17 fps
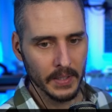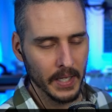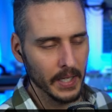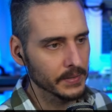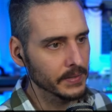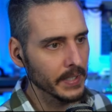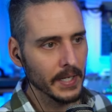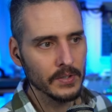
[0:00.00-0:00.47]

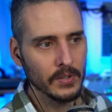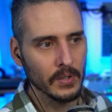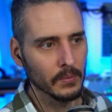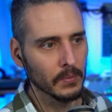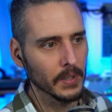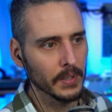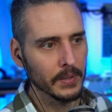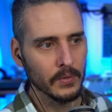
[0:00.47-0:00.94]
it's actually
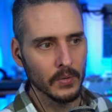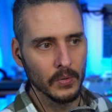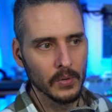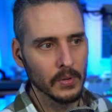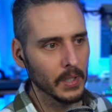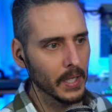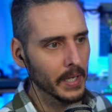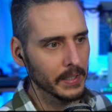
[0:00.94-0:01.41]
really
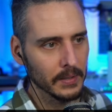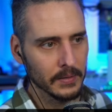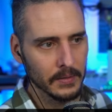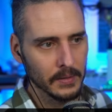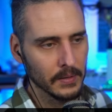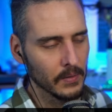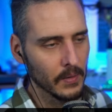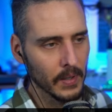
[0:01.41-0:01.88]
cool. I can
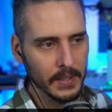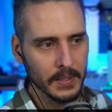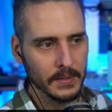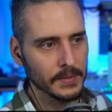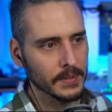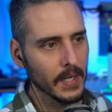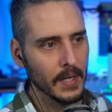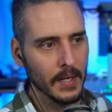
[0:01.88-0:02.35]
you know I can
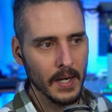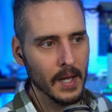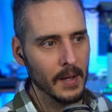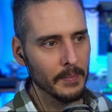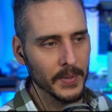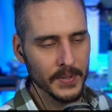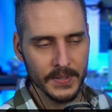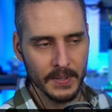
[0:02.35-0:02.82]
set it
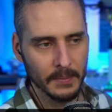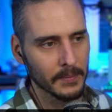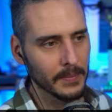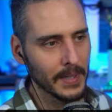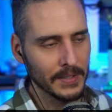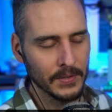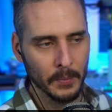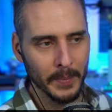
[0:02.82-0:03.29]
up on some of
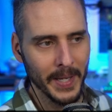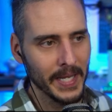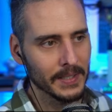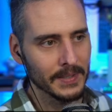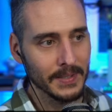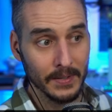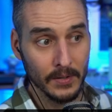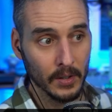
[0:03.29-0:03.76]
my
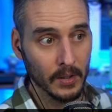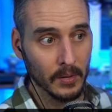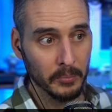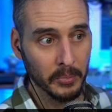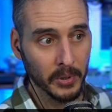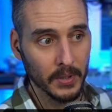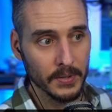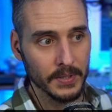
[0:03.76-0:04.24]
domains either
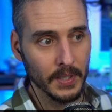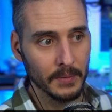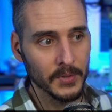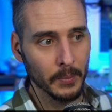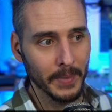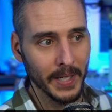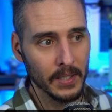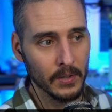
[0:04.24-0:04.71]
per
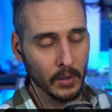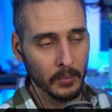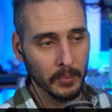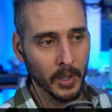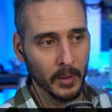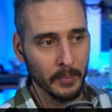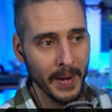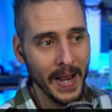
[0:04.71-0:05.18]
subdomain or
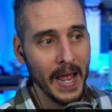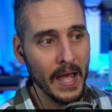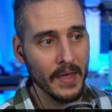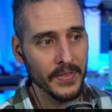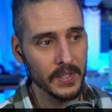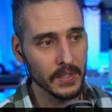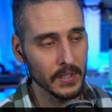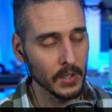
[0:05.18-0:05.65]
per
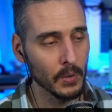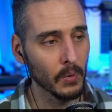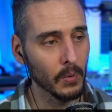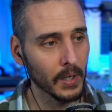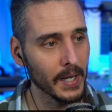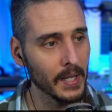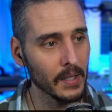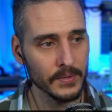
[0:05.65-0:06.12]
path in the
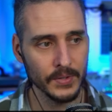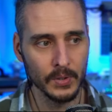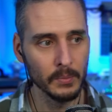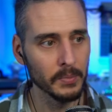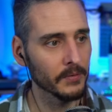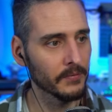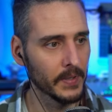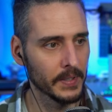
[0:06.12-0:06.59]
URL.
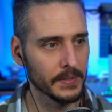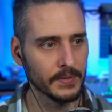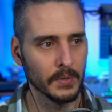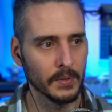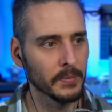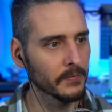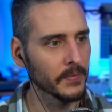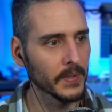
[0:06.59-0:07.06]
Super fun,
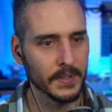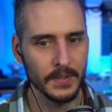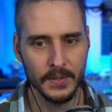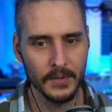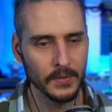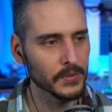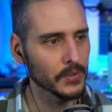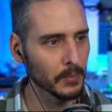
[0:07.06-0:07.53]
super fun to
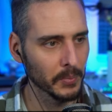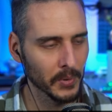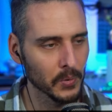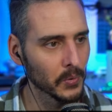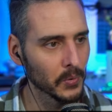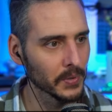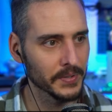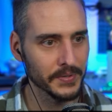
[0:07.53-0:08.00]
do, super
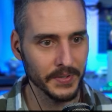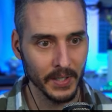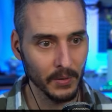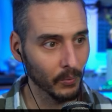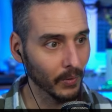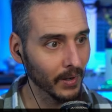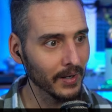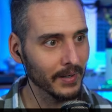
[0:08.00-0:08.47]
cool to see it
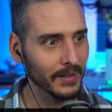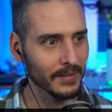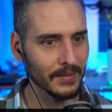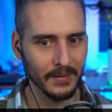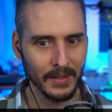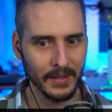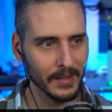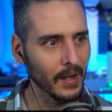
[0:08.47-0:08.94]
work. And
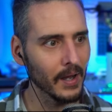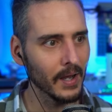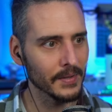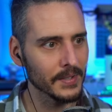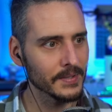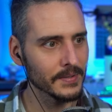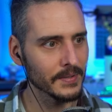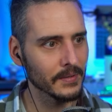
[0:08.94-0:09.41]
you're like, oh,
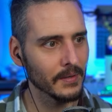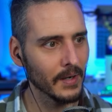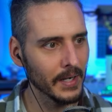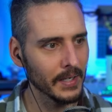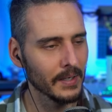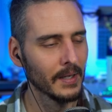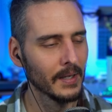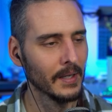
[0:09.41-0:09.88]
this is
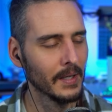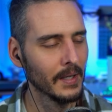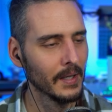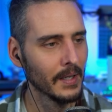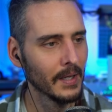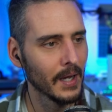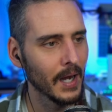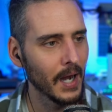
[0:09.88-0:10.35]
great.
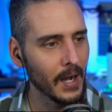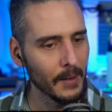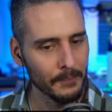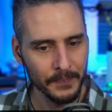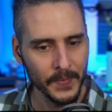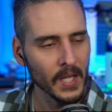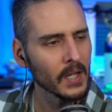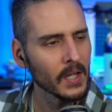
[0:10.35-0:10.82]
Um,
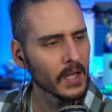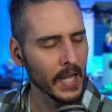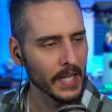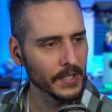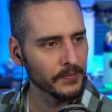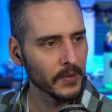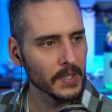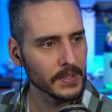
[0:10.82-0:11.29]

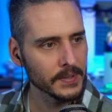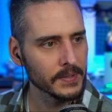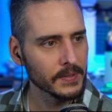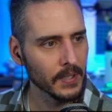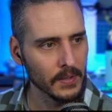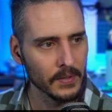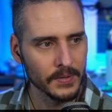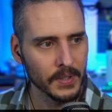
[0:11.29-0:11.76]
as far as
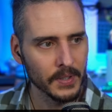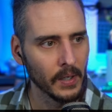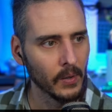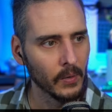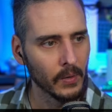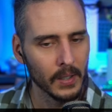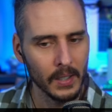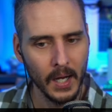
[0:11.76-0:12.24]
tunnels
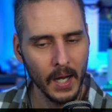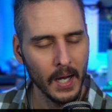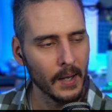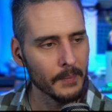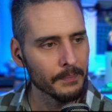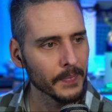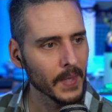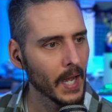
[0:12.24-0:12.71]
go,
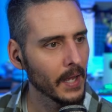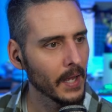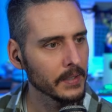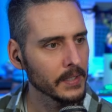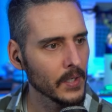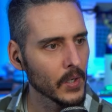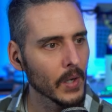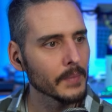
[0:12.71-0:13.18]
um, uh,
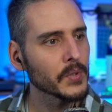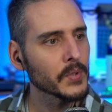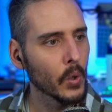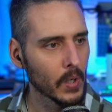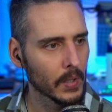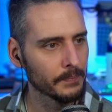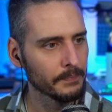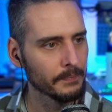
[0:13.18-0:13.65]
you know I'm
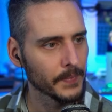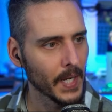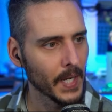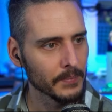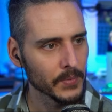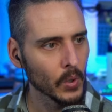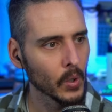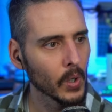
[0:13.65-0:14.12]
torn.
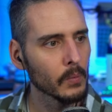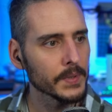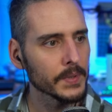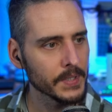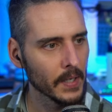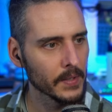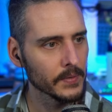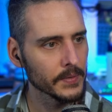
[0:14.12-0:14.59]
I'm torn with
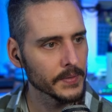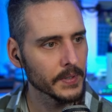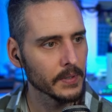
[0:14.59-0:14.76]
tunnels.